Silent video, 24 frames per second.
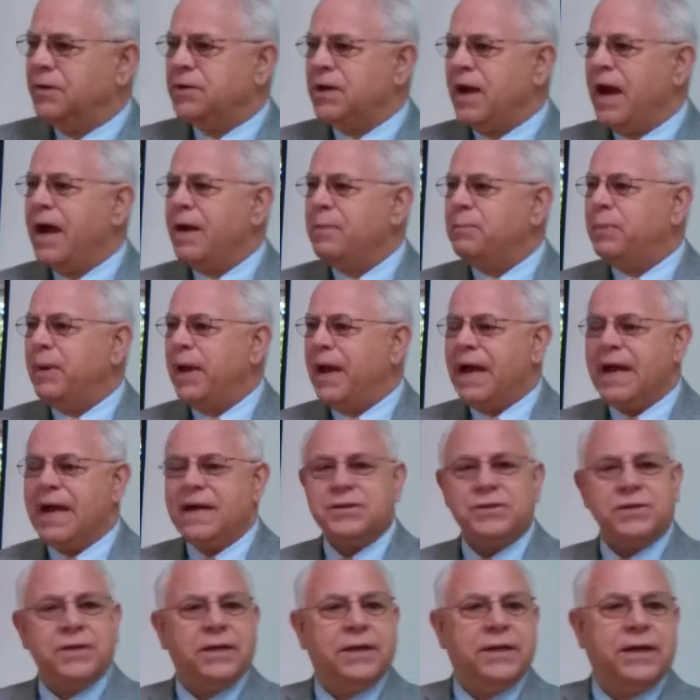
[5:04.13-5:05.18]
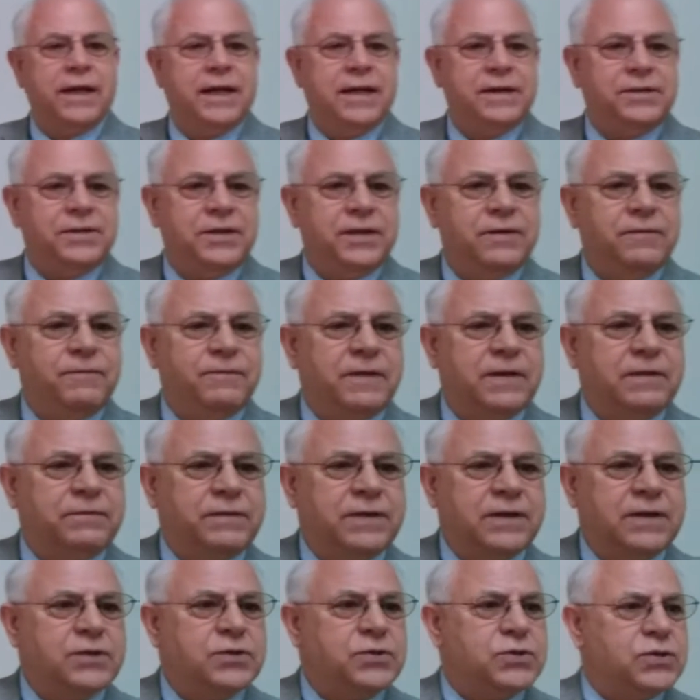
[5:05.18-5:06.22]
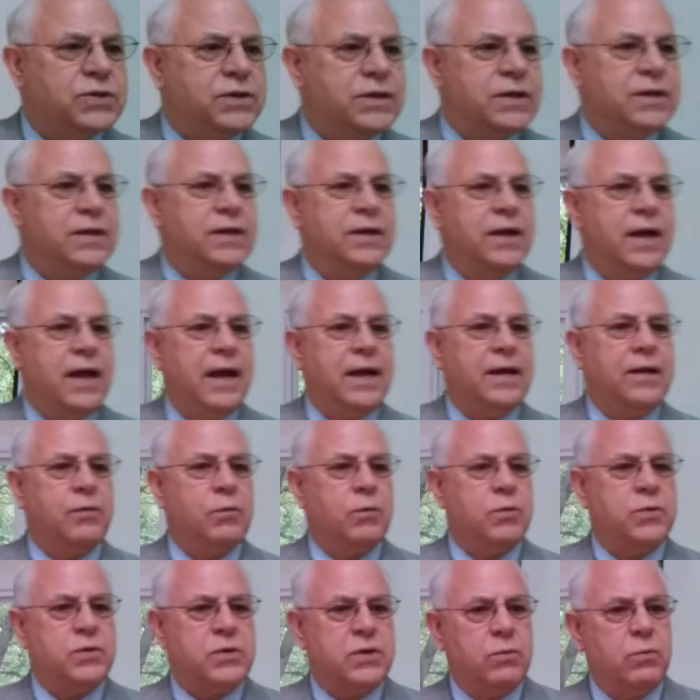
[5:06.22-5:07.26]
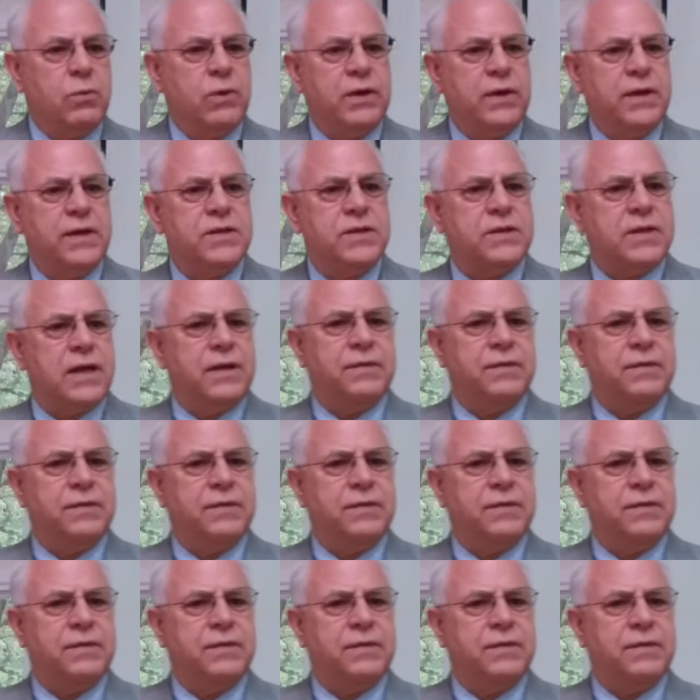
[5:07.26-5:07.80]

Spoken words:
Time passed, and in 1850 she released,